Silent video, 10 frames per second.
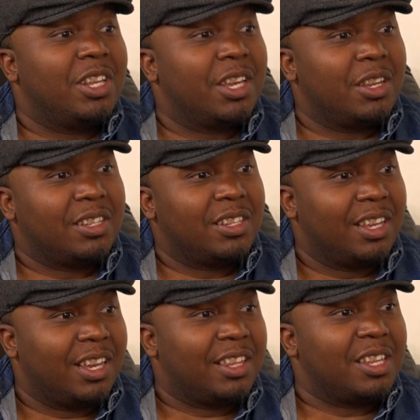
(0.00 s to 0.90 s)
They
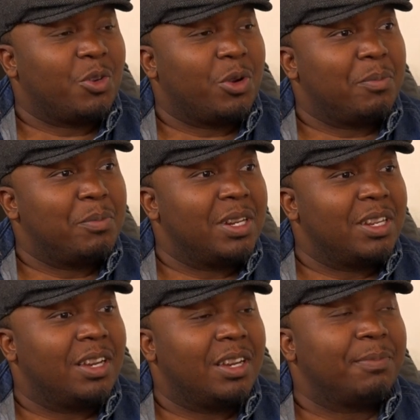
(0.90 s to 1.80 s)
I think they were
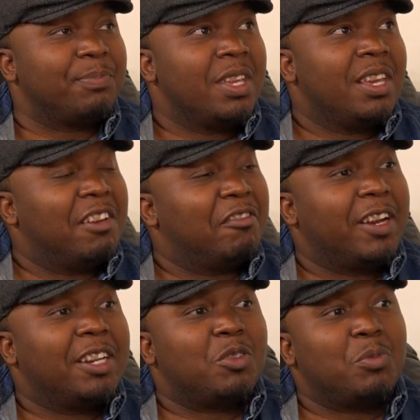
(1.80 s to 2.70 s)

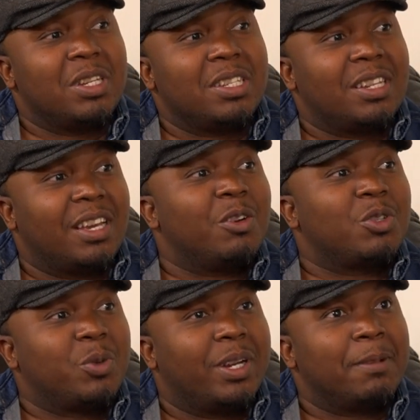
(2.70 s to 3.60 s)
invited to minister
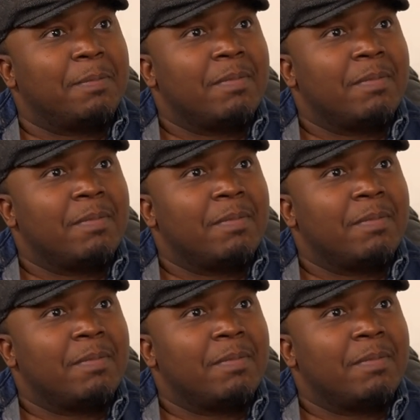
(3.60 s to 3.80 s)
elsewhere.